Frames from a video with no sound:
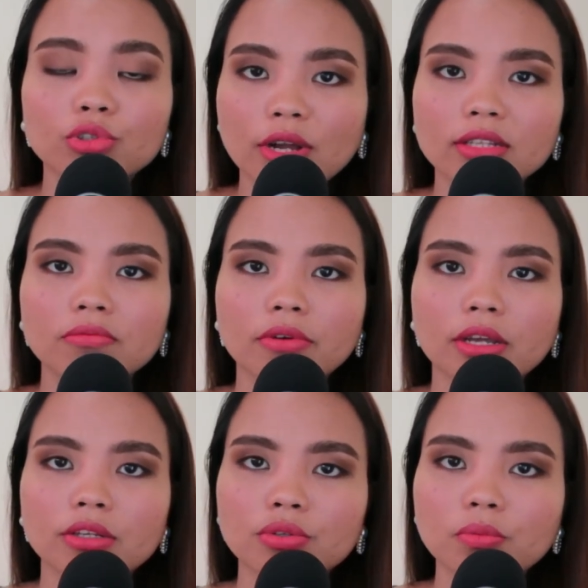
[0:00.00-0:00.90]

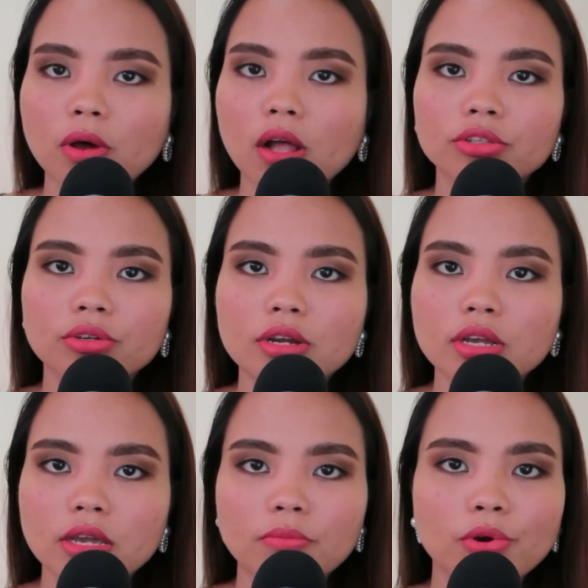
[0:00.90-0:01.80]
transferring a sub call to
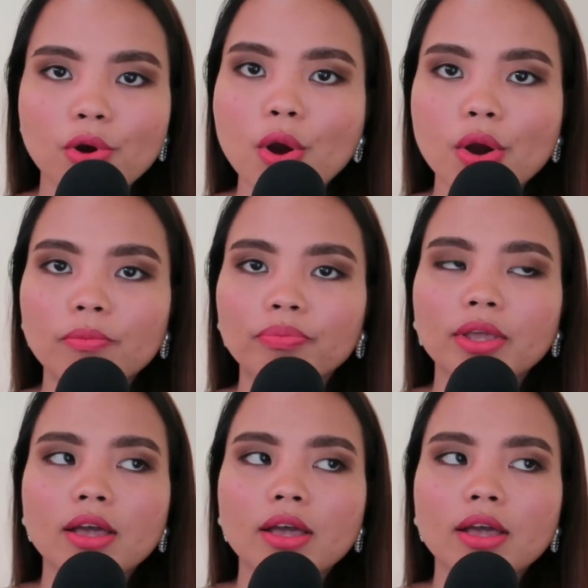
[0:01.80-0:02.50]
him or her.